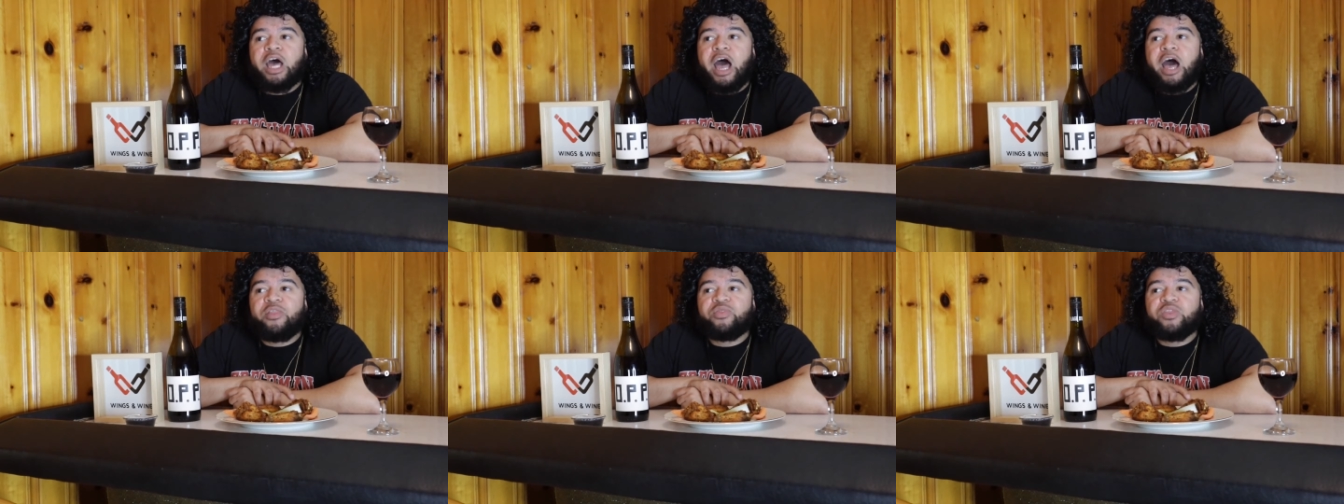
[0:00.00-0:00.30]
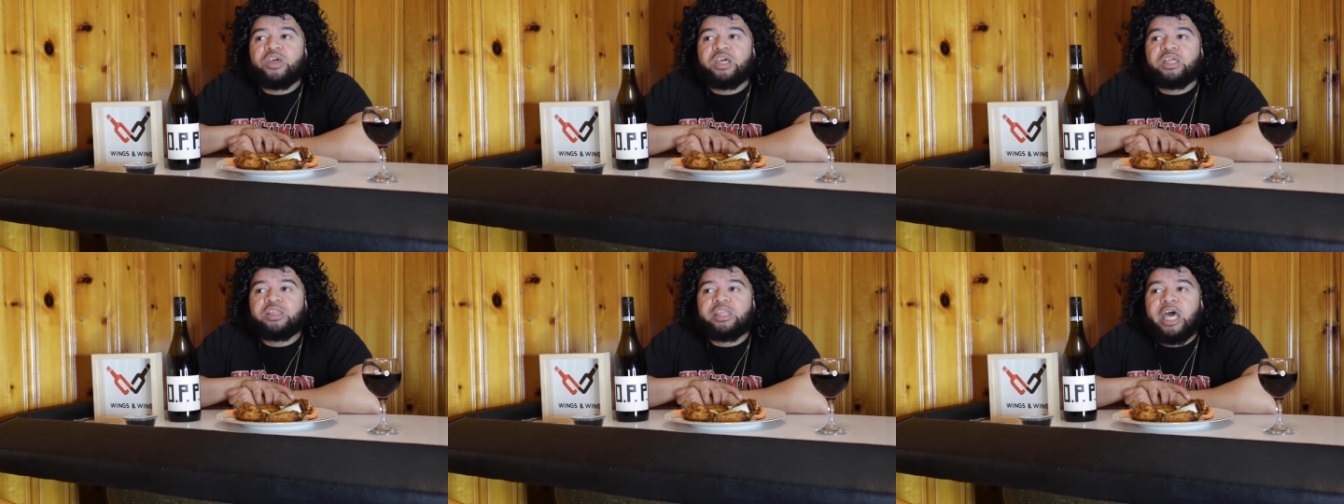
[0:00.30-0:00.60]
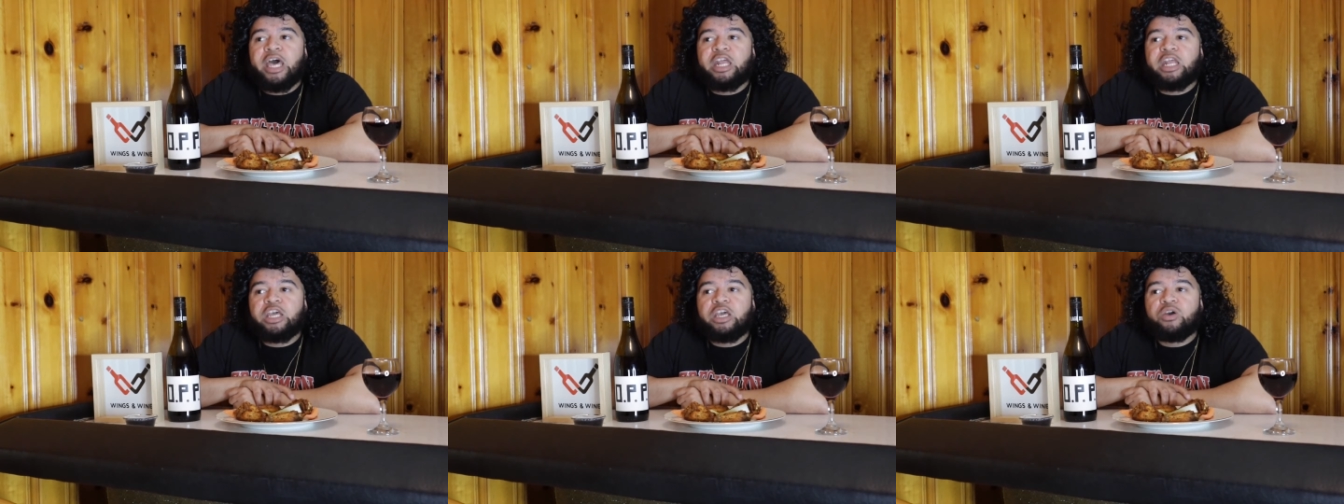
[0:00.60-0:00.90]
I think
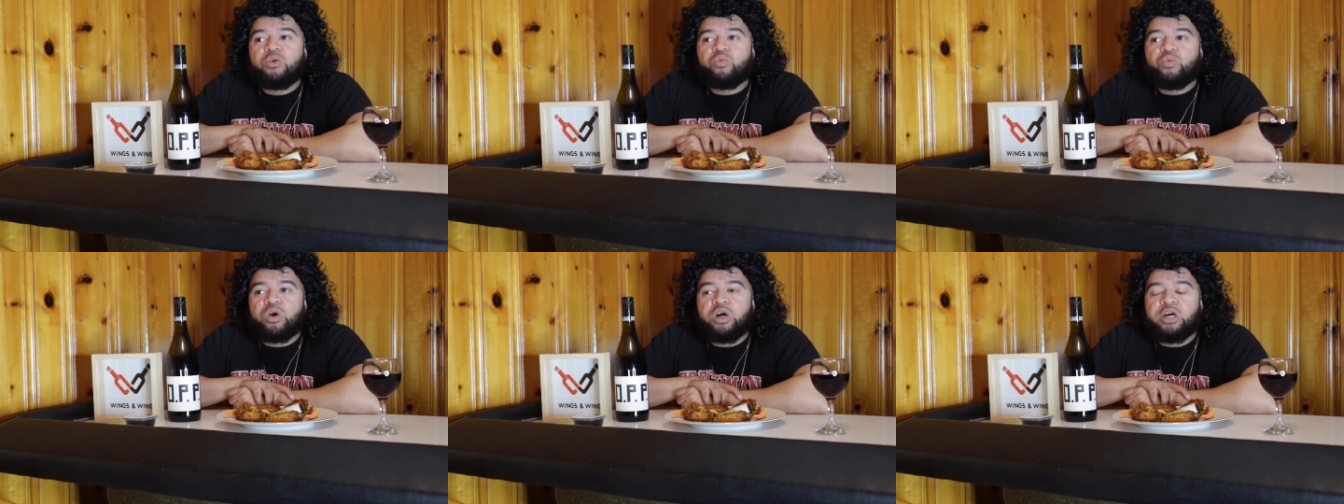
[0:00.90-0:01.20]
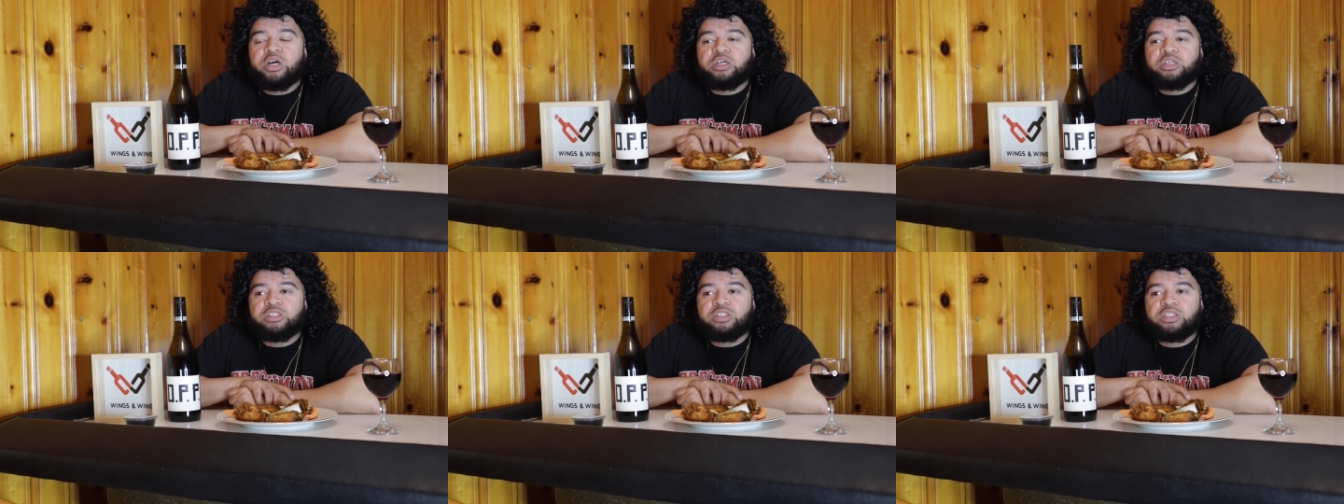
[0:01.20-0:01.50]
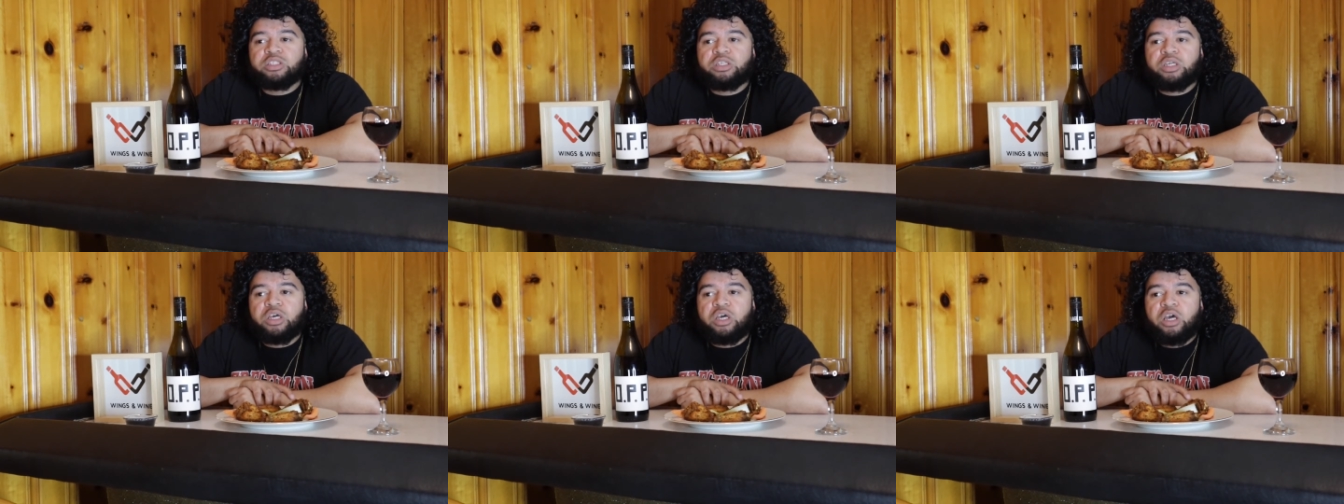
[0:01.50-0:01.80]
that it
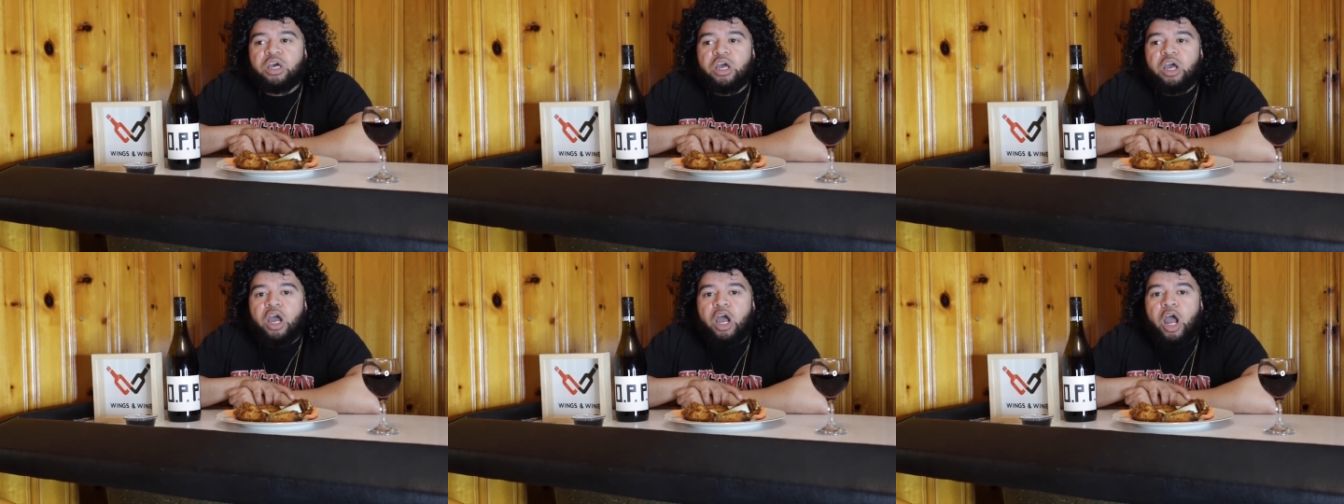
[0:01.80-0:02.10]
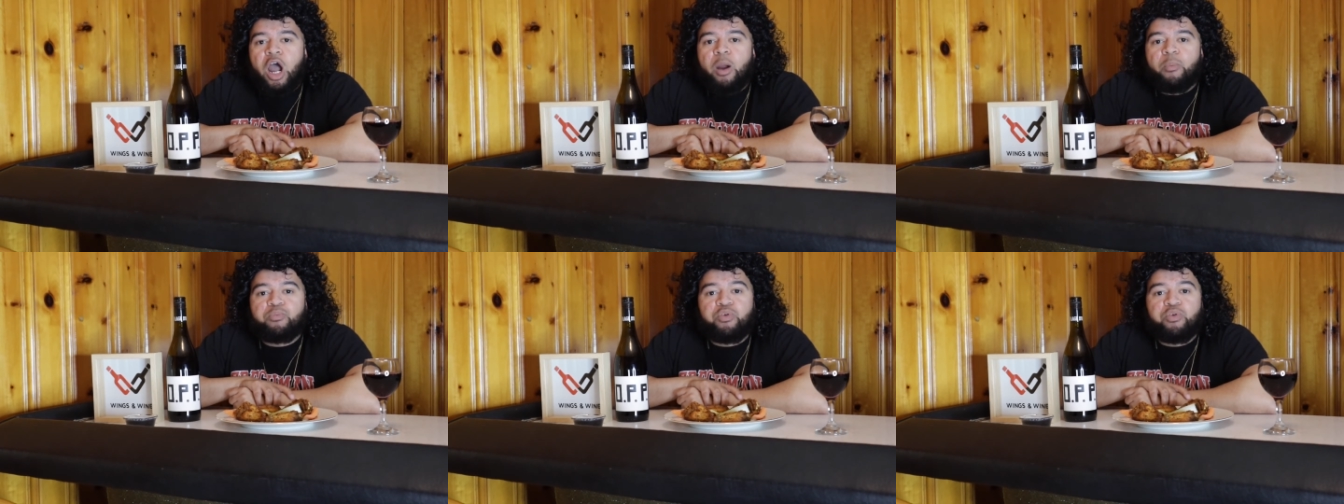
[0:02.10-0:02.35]
was a